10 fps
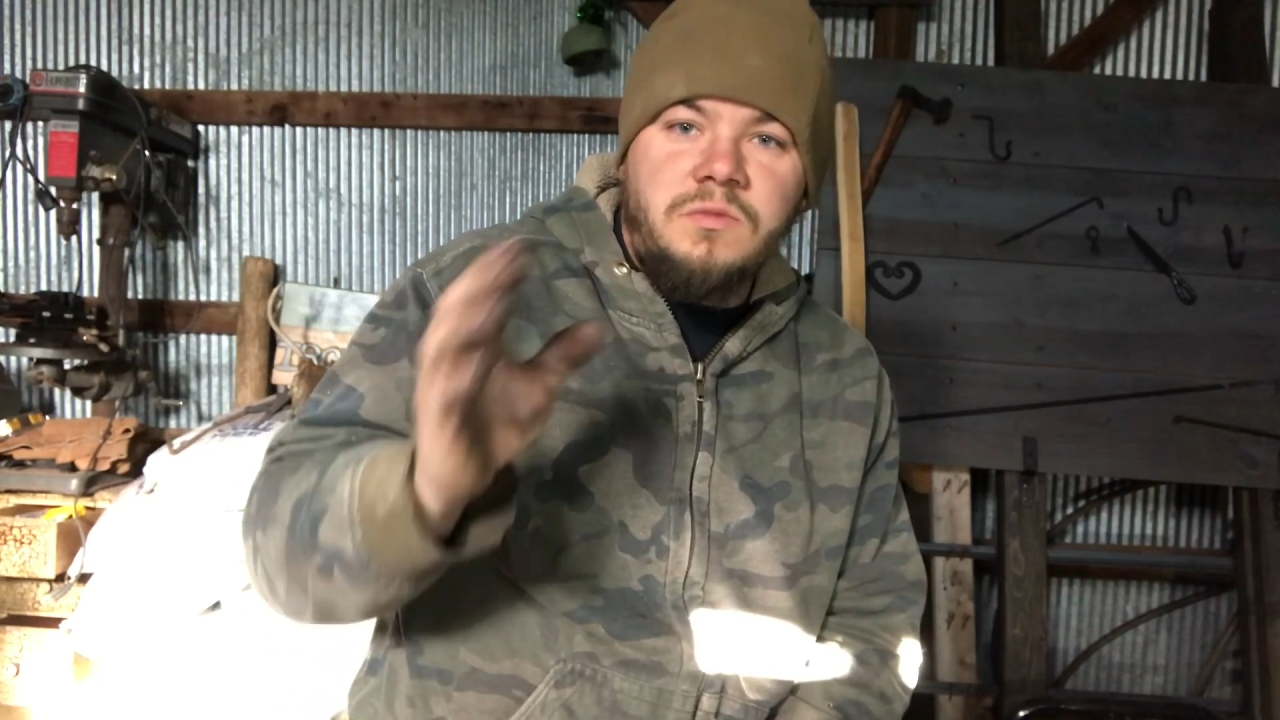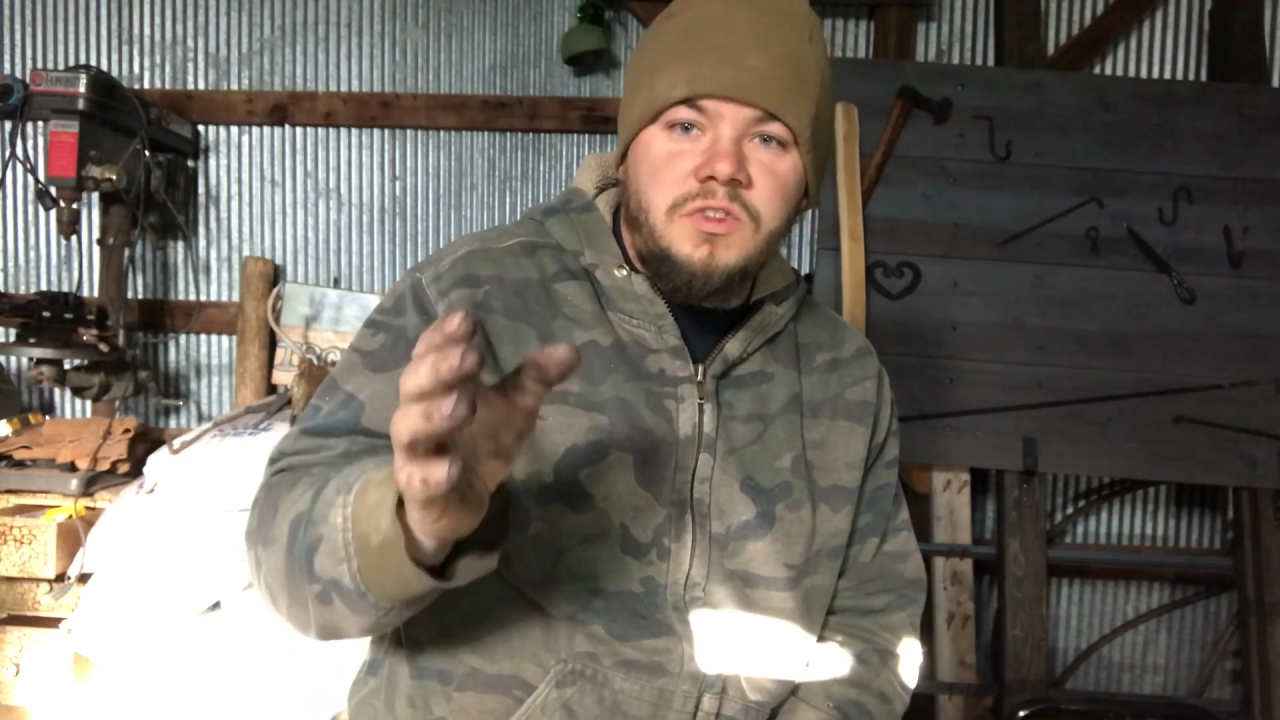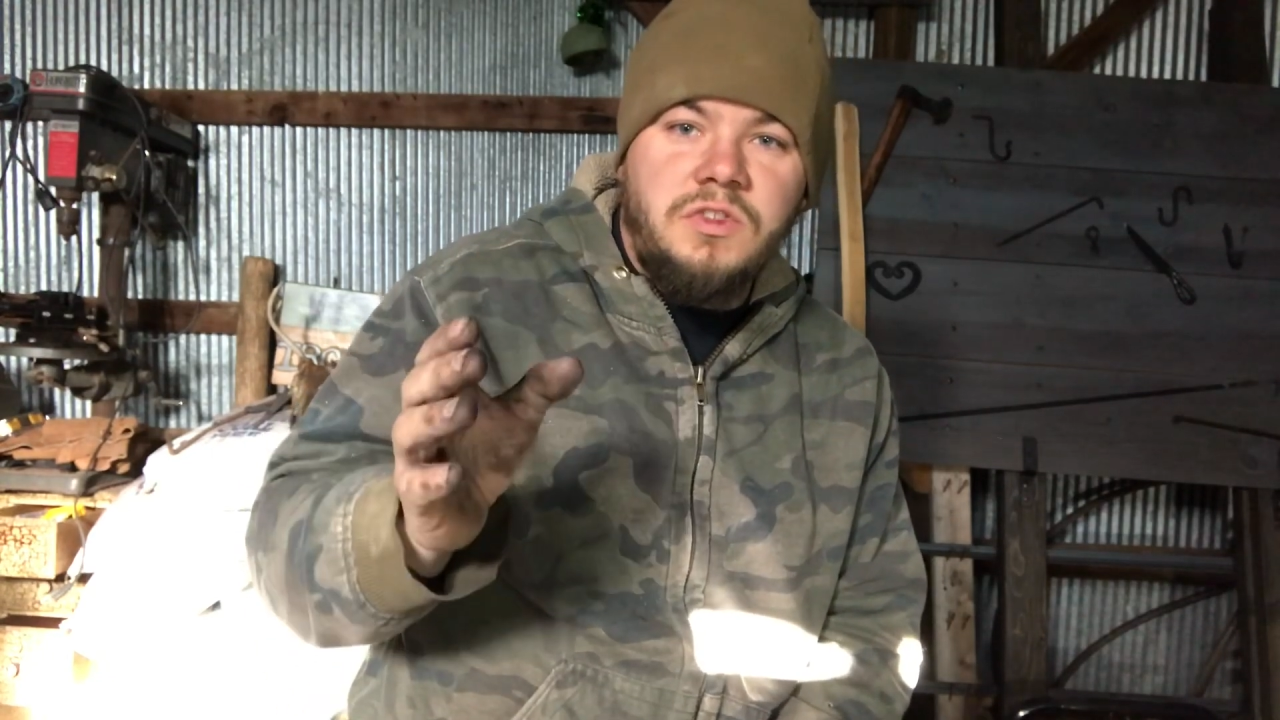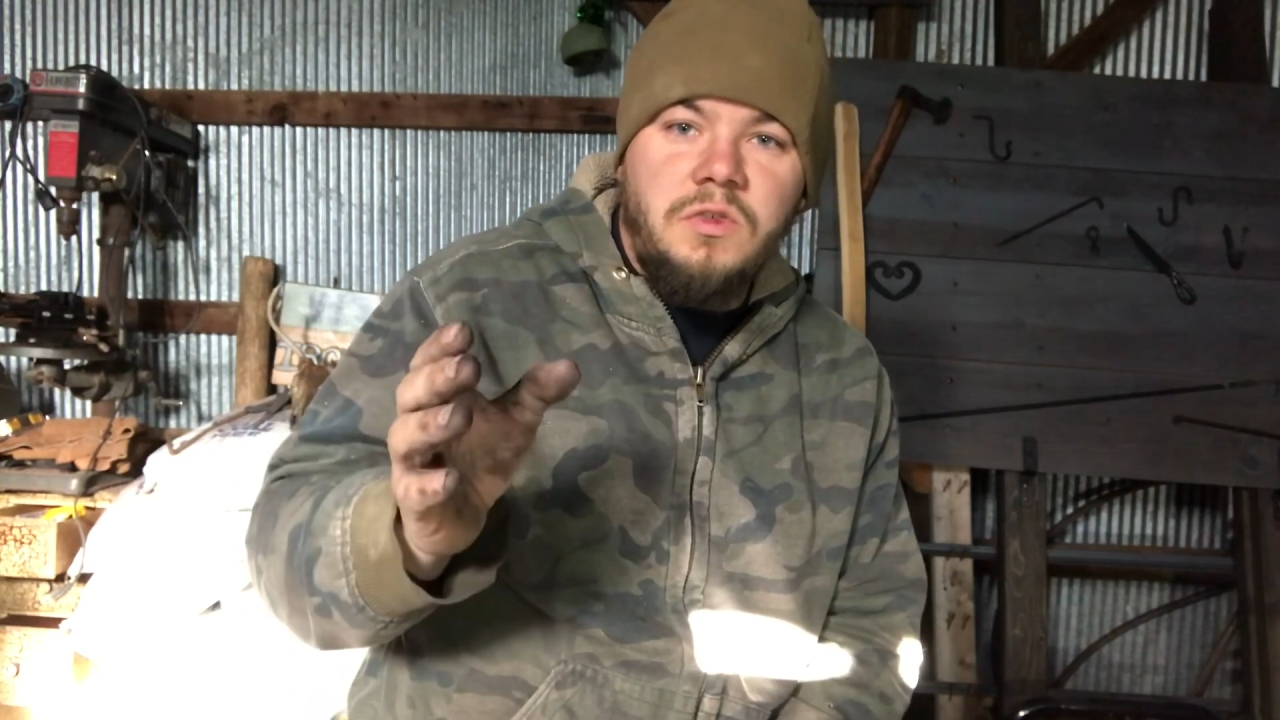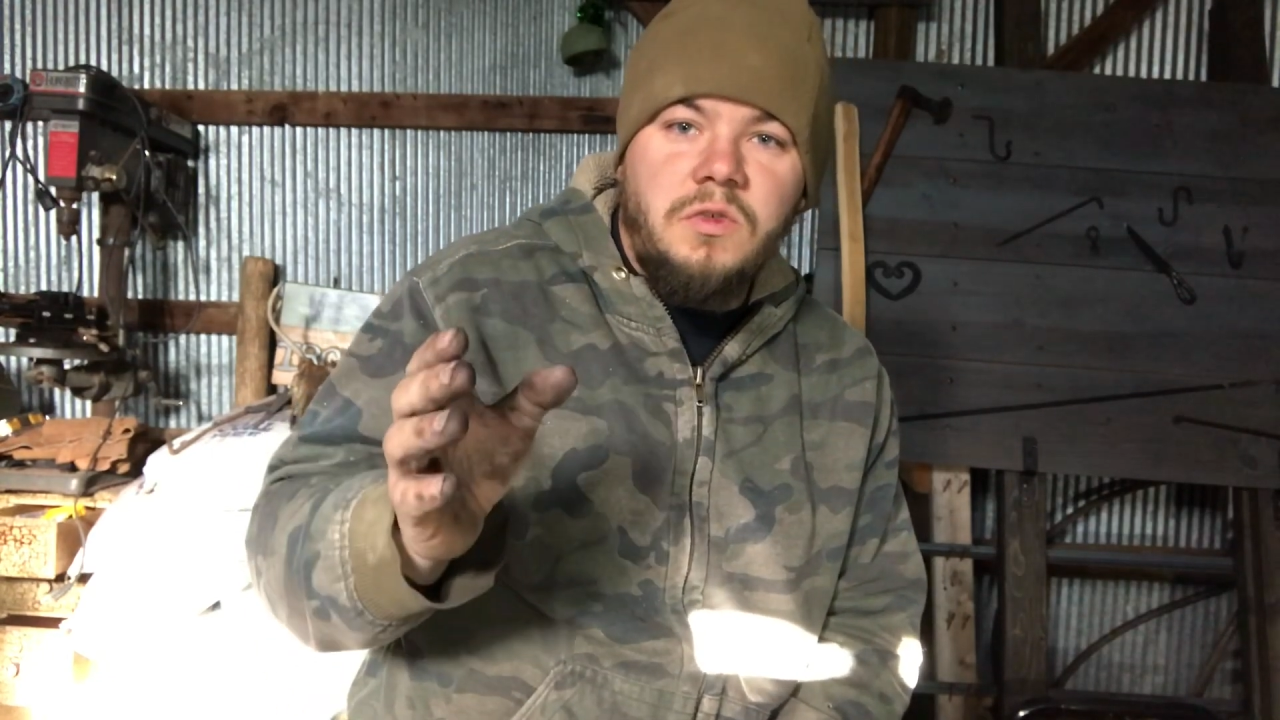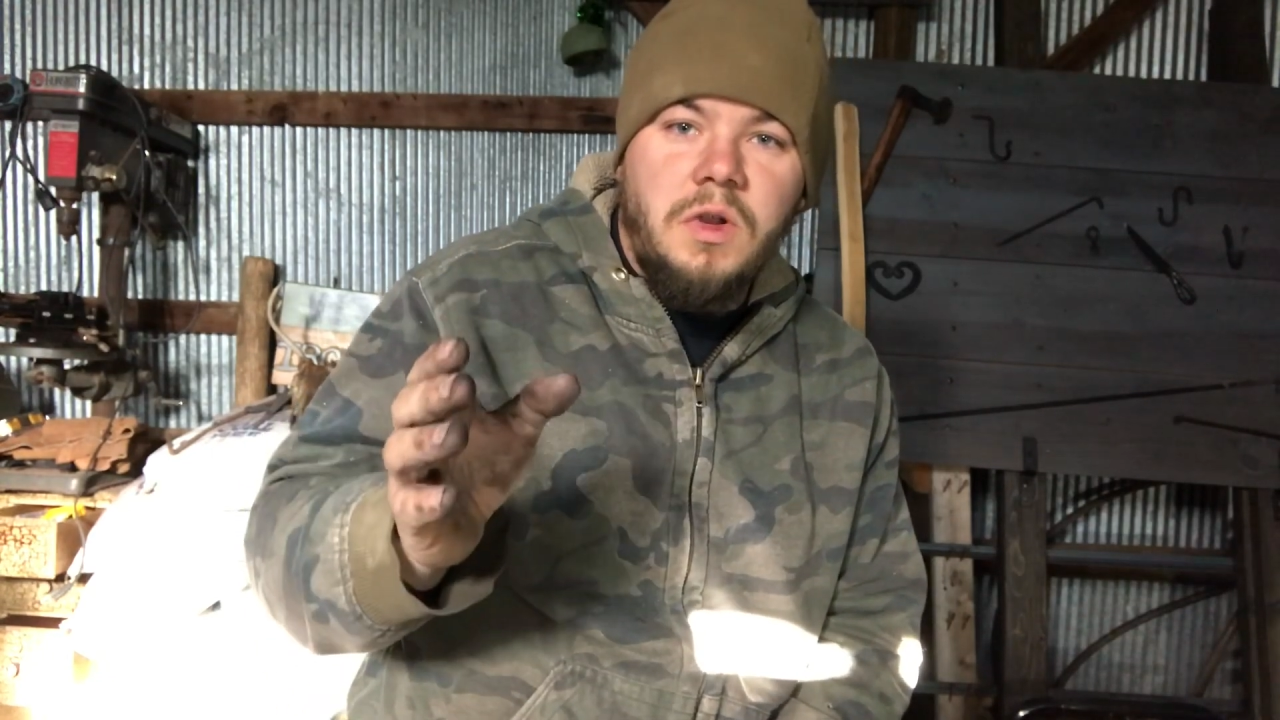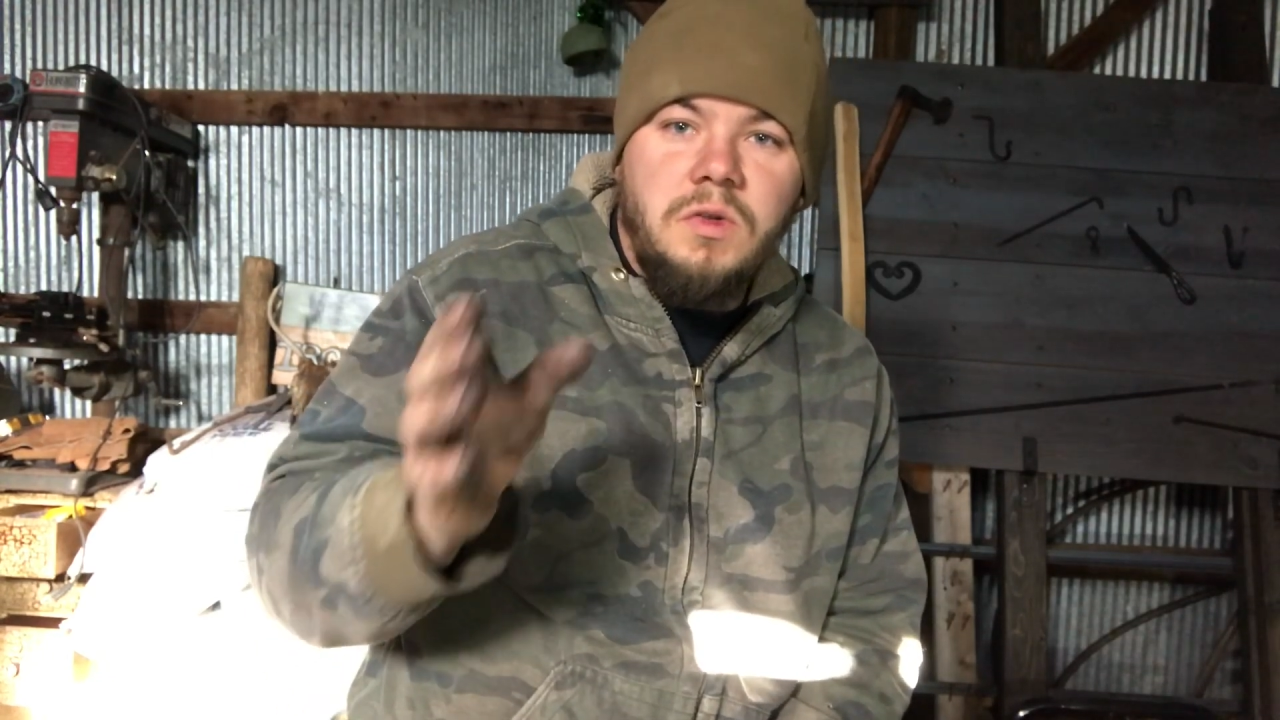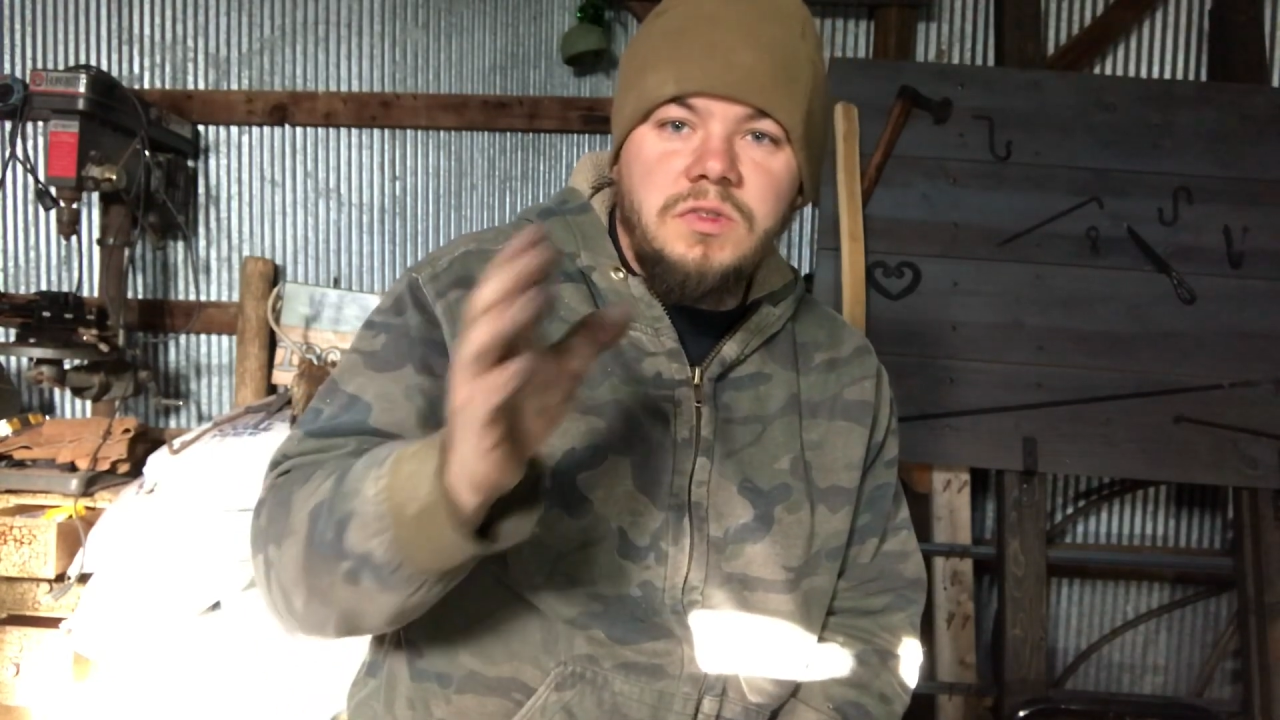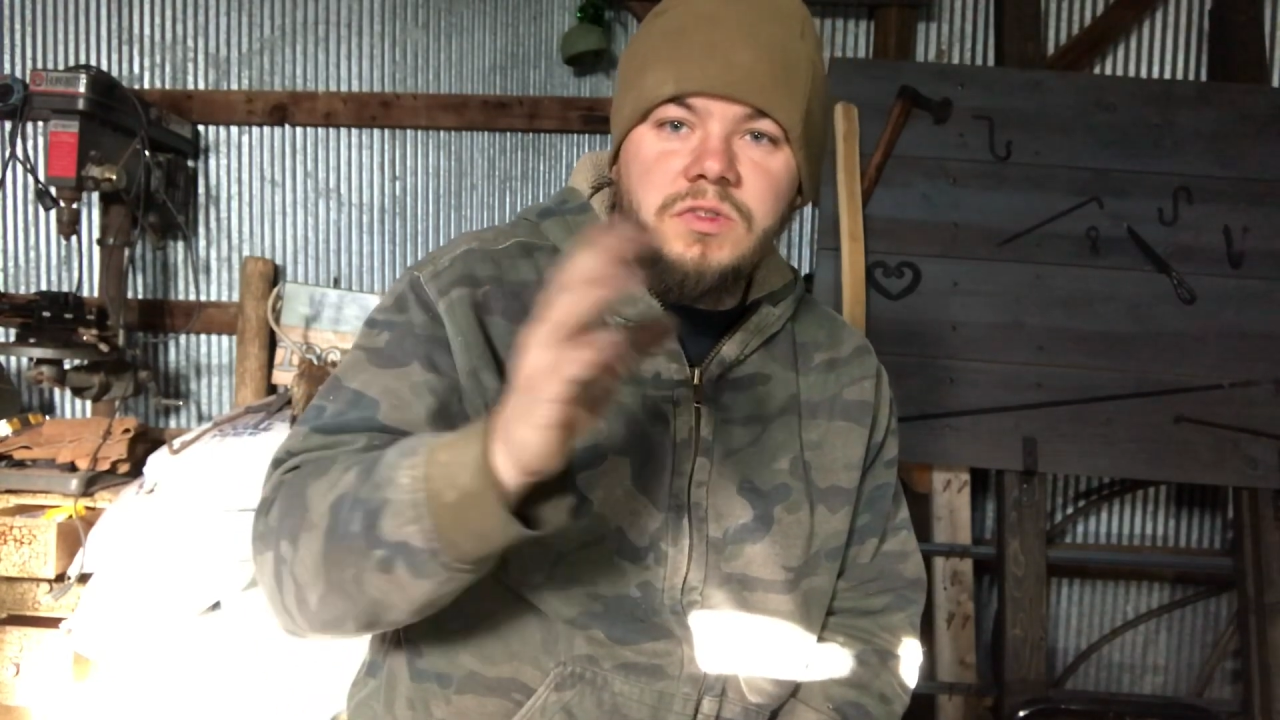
sucrose